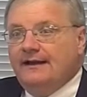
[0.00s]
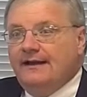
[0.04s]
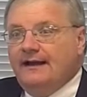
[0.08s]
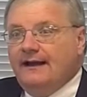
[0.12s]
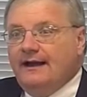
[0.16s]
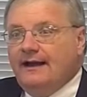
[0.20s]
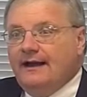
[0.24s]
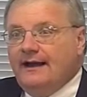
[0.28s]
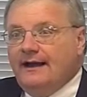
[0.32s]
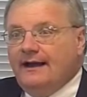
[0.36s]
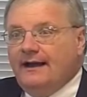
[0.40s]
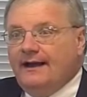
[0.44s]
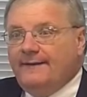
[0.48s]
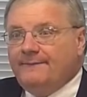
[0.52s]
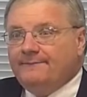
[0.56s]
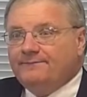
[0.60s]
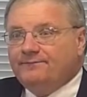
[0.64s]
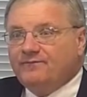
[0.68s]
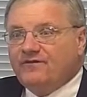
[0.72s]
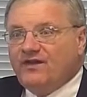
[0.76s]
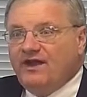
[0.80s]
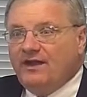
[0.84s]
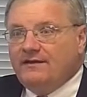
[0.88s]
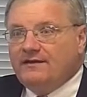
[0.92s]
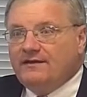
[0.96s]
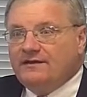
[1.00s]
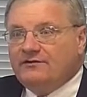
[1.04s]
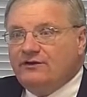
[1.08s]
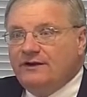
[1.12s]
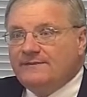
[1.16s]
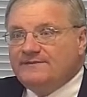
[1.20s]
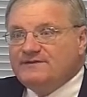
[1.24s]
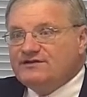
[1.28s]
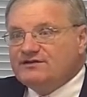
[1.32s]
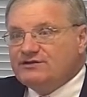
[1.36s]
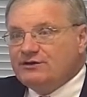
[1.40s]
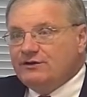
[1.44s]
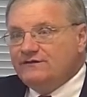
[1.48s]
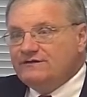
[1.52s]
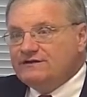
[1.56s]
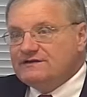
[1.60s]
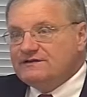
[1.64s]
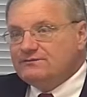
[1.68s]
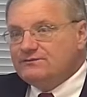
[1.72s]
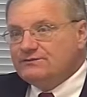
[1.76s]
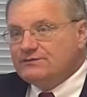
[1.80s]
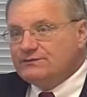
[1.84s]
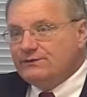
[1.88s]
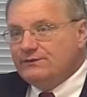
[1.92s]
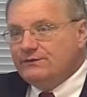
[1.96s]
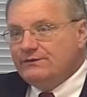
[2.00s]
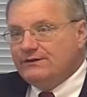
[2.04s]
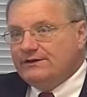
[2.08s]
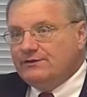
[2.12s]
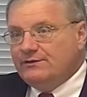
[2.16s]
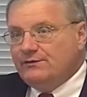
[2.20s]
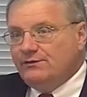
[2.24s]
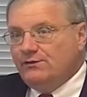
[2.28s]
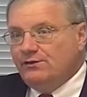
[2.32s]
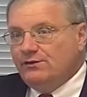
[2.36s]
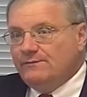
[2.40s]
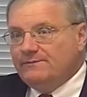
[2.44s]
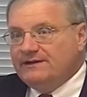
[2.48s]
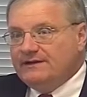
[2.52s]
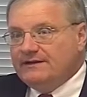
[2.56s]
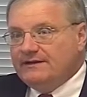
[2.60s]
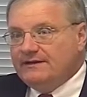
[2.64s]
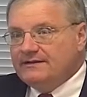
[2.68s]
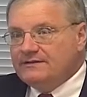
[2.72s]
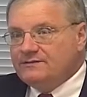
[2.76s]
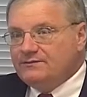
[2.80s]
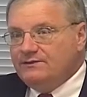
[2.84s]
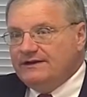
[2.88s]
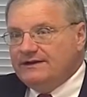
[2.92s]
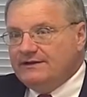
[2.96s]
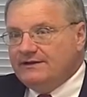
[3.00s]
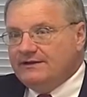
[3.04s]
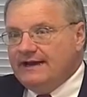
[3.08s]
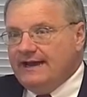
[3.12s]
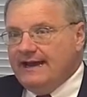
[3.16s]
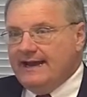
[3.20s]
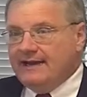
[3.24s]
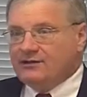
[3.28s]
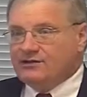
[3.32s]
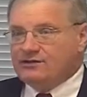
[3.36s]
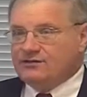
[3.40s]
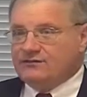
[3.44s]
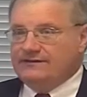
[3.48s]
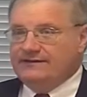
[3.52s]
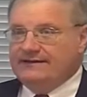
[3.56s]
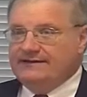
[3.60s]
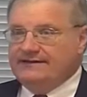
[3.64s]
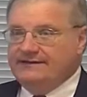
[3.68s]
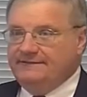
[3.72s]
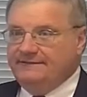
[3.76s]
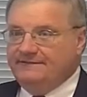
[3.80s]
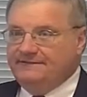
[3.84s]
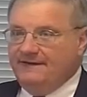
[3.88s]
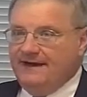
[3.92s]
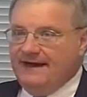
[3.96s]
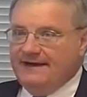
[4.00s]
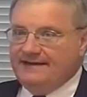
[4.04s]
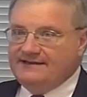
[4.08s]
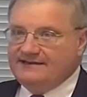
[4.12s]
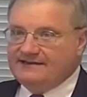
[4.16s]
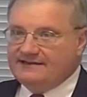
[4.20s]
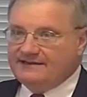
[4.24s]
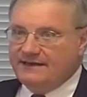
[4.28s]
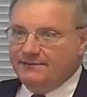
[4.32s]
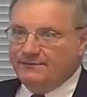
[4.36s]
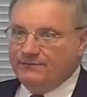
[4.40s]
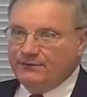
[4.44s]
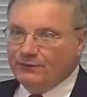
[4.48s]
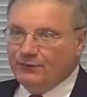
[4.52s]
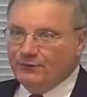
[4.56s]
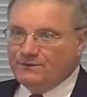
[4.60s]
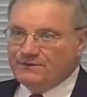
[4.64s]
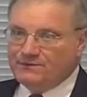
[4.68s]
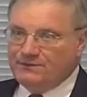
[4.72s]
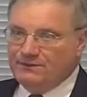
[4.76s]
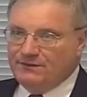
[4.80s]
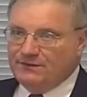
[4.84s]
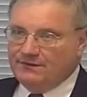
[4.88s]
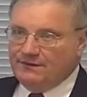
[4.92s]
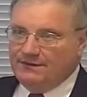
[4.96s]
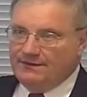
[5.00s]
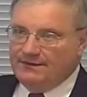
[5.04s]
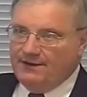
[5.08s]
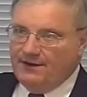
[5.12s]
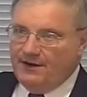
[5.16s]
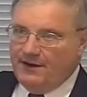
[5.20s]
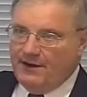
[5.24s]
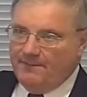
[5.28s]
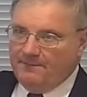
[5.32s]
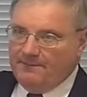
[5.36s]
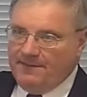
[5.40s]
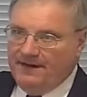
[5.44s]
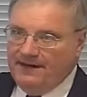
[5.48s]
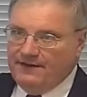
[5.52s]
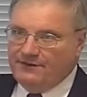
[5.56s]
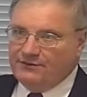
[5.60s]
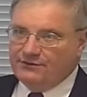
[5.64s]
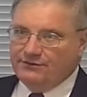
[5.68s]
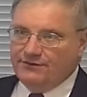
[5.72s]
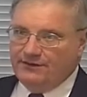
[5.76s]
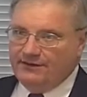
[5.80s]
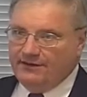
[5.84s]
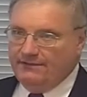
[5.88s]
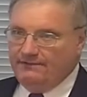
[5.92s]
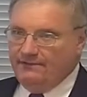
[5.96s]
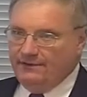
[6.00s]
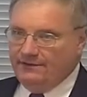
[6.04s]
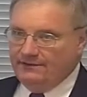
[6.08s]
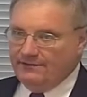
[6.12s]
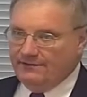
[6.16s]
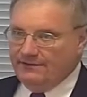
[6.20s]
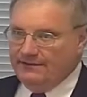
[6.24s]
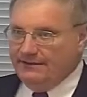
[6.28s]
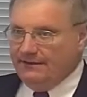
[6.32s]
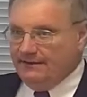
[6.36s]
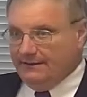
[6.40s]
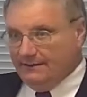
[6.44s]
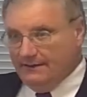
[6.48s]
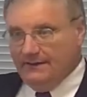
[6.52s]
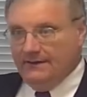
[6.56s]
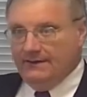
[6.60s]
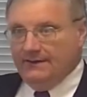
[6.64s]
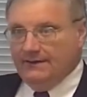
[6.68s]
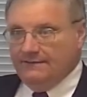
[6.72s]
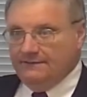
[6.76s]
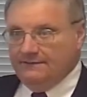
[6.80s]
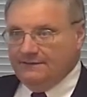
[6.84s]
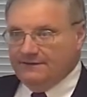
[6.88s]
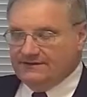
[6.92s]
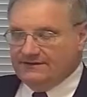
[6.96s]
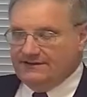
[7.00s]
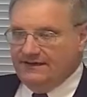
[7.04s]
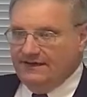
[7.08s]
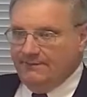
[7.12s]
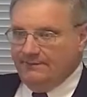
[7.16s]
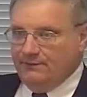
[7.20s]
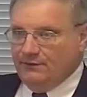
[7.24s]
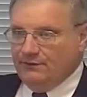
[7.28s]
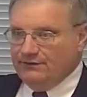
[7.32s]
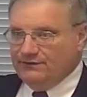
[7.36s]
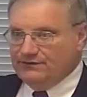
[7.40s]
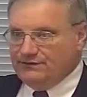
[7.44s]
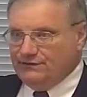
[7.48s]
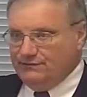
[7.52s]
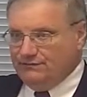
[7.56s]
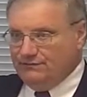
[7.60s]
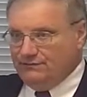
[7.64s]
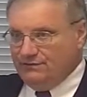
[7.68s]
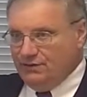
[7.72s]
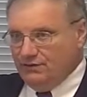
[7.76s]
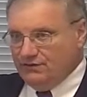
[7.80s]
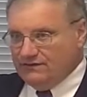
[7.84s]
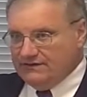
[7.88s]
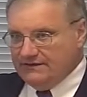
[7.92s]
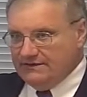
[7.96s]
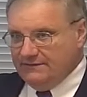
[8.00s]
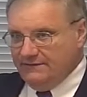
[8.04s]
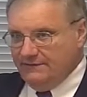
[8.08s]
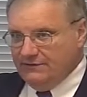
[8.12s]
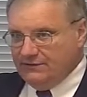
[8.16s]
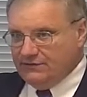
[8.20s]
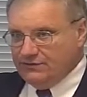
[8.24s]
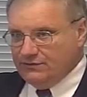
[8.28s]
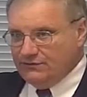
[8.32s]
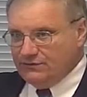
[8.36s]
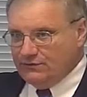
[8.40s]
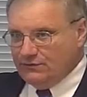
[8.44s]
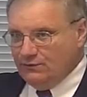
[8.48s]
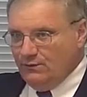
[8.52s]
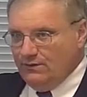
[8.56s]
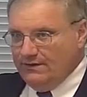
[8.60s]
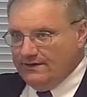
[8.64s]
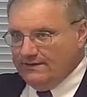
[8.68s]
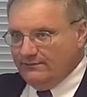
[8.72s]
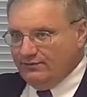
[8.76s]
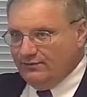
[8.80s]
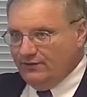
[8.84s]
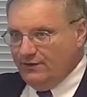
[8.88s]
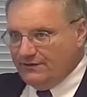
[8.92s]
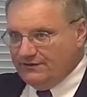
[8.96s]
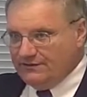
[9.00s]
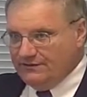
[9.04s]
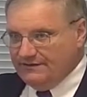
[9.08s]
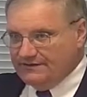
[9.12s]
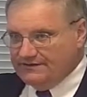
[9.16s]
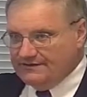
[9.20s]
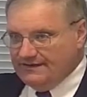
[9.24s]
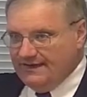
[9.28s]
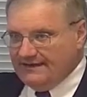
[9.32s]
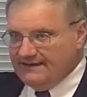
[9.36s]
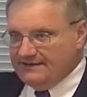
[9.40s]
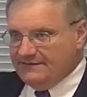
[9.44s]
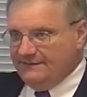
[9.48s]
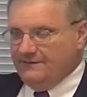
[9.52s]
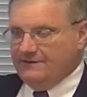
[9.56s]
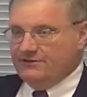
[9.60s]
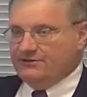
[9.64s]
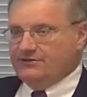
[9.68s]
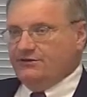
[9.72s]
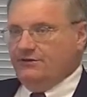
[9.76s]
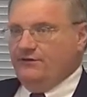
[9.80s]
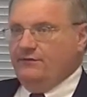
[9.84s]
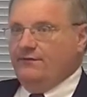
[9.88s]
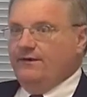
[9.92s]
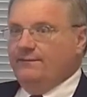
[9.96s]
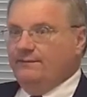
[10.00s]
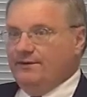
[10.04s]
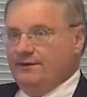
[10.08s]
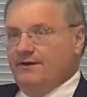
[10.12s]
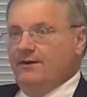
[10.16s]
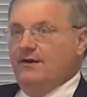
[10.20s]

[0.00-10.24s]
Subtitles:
The clubs and services was really cool because we could actually define subgroups within our patron community. For example, those individuals who want to belong to the science fiction club,